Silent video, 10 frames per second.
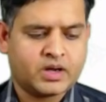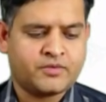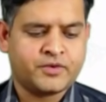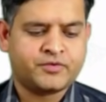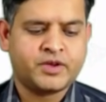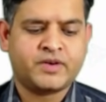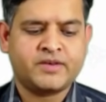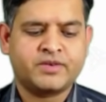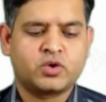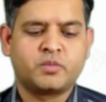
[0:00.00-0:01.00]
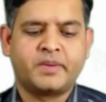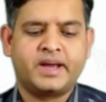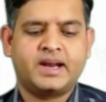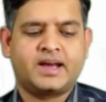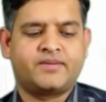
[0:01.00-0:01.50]
A 55-year-old
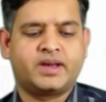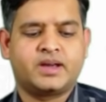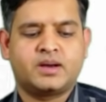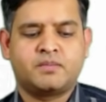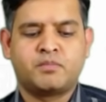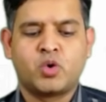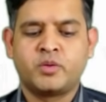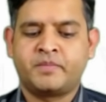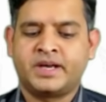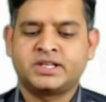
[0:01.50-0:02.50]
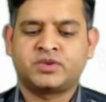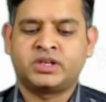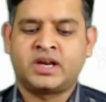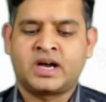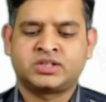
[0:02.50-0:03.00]
male having bone pains for
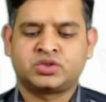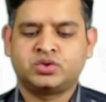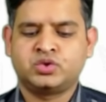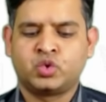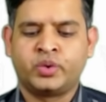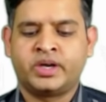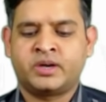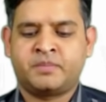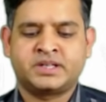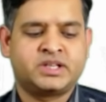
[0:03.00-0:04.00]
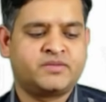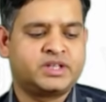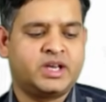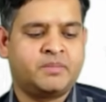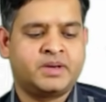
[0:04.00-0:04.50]
the last 2 years present
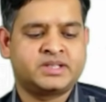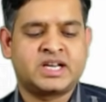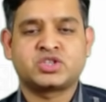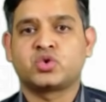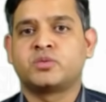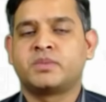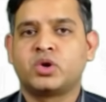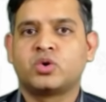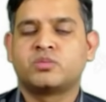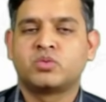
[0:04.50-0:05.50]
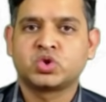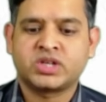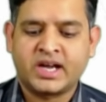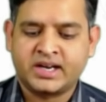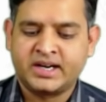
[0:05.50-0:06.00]
with the image as shown below, most
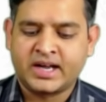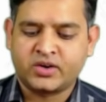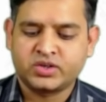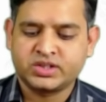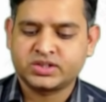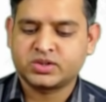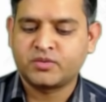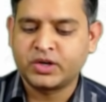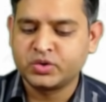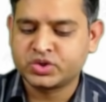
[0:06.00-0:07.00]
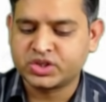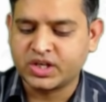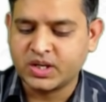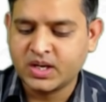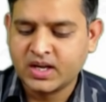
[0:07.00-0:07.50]
likely diagnosis. So what do you
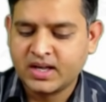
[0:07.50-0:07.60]
see?